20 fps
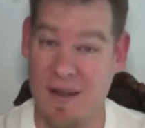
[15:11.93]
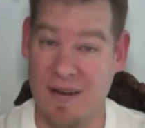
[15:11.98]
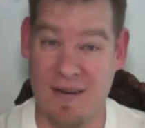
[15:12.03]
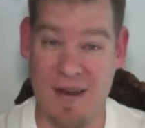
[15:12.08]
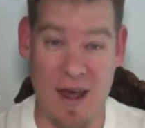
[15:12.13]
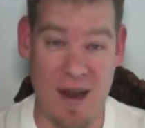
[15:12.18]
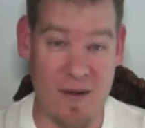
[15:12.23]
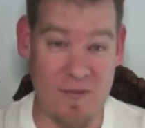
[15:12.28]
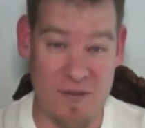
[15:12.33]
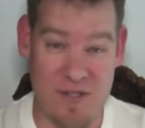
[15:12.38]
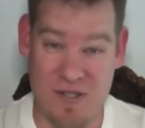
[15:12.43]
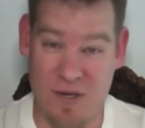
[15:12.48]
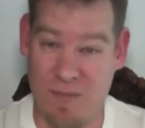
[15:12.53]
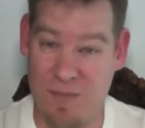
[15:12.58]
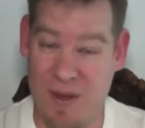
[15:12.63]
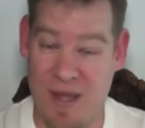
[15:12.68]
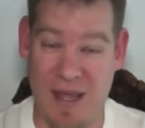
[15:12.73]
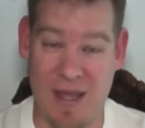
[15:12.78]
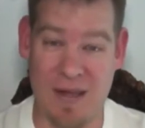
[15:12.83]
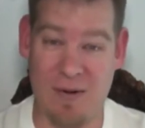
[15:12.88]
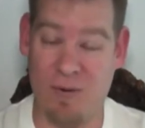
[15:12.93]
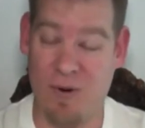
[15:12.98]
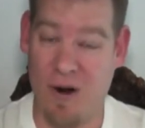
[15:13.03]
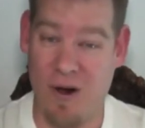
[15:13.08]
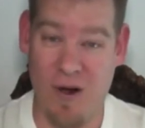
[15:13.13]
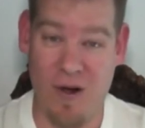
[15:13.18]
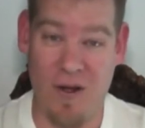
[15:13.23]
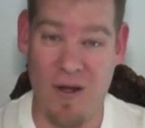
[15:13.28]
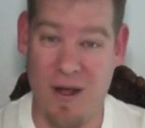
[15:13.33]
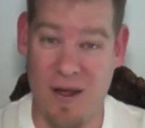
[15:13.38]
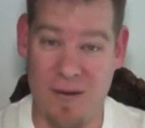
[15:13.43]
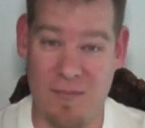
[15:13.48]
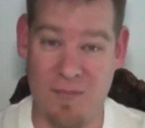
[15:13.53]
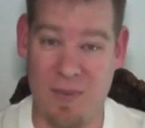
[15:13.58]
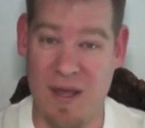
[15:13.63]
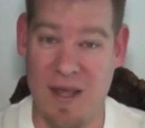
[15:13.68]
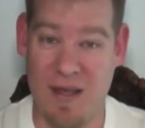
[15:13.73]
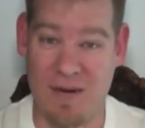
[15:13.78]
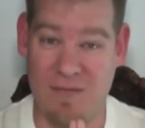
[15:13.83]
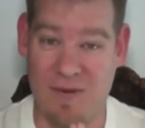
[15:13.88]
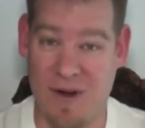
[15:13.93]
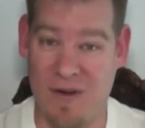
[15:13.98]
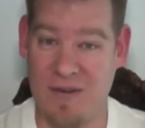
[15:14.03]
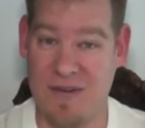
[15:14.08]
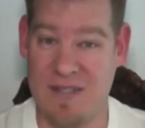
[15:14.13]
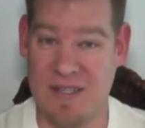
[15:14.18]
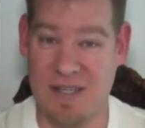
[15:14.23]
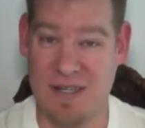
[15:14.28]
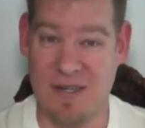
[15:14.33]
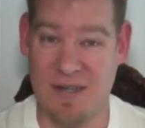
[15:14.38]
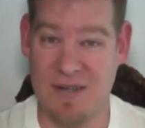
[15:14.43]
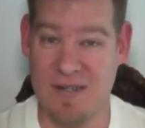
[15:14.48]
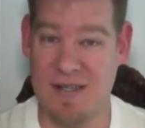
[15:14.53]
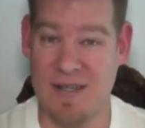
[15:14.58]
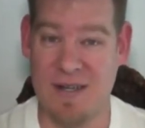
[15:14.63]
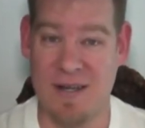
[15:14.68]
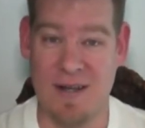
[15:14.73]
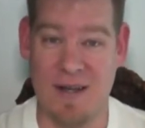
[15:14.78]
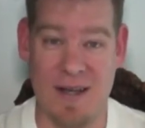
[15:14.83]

None of us are paid. We're all unpaid volunteers.